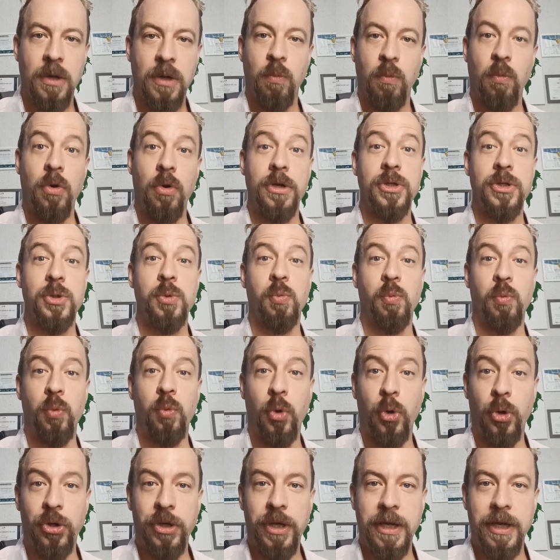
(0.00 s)
What is
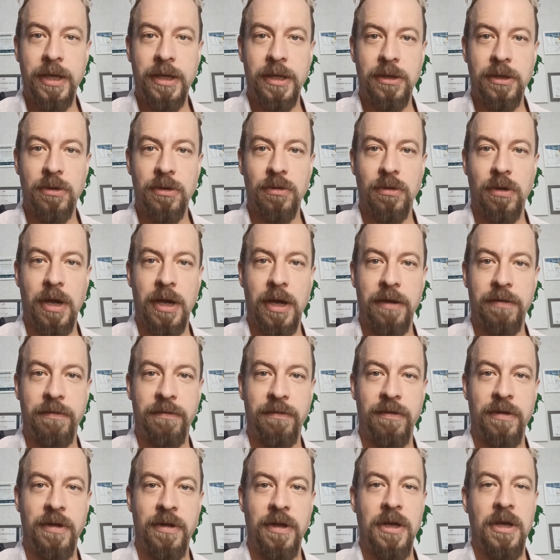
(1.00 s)
working in your
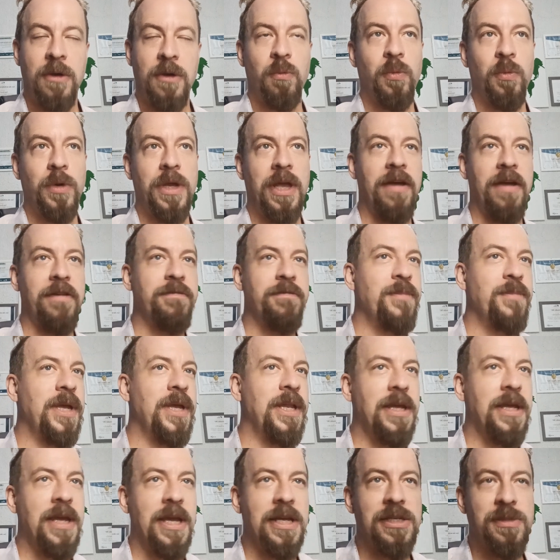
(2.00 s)
life? We have
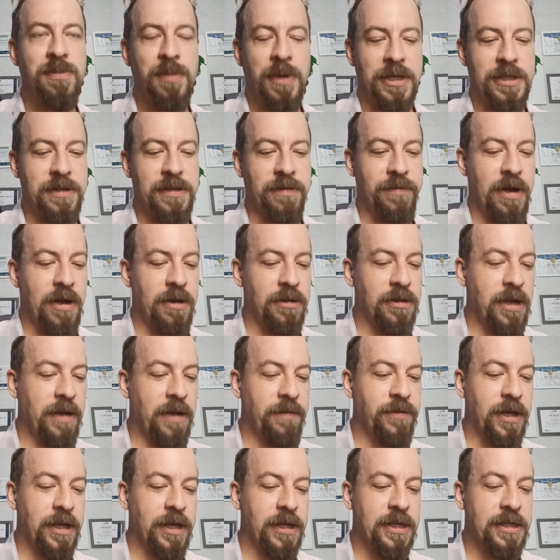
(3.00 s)
many aspects of our
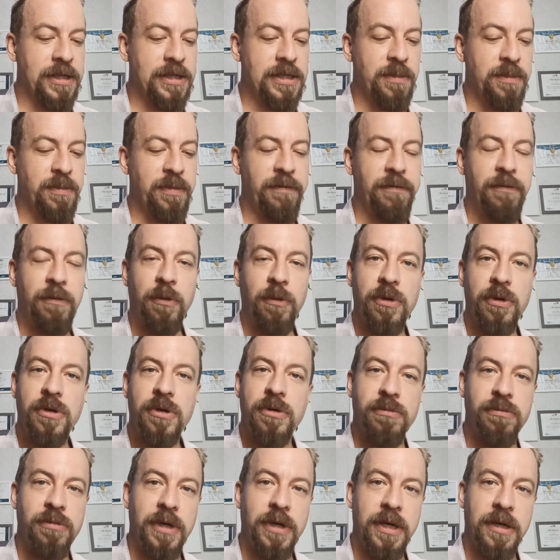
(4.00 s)
life, like I said before:
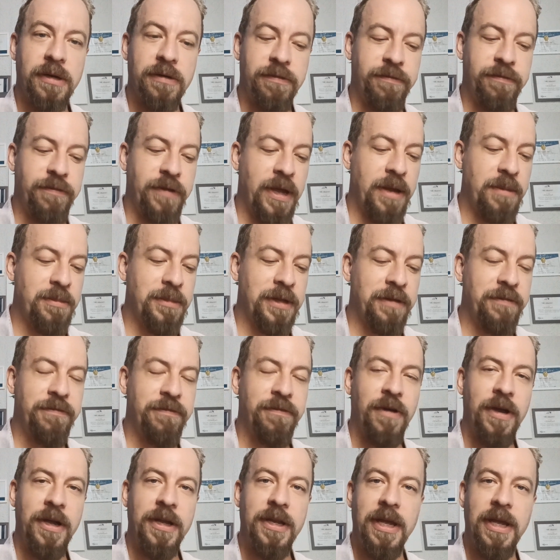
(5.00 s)
career, family,
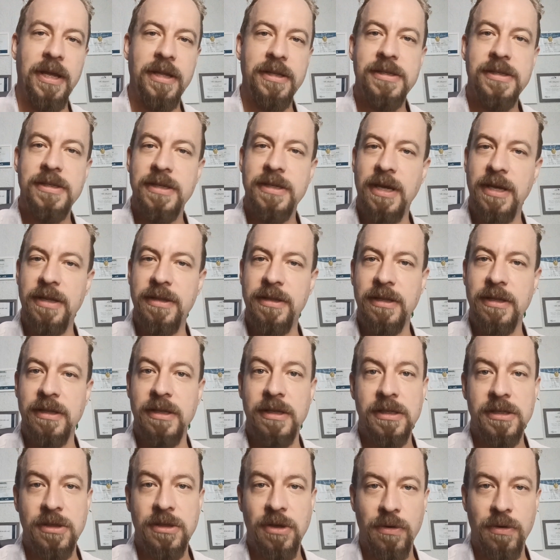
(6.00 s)
finance, and the
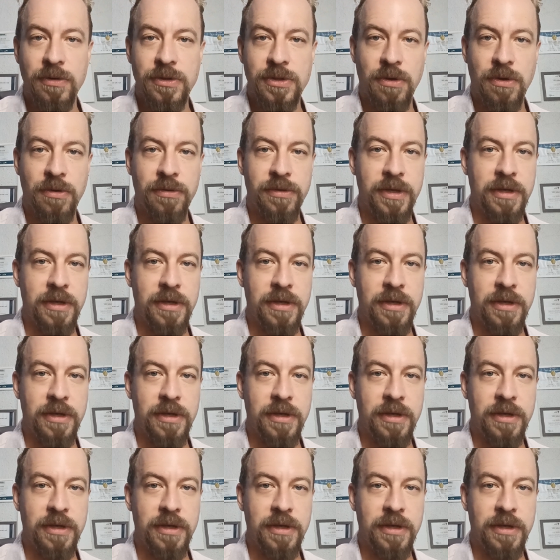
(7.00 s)
list goes on.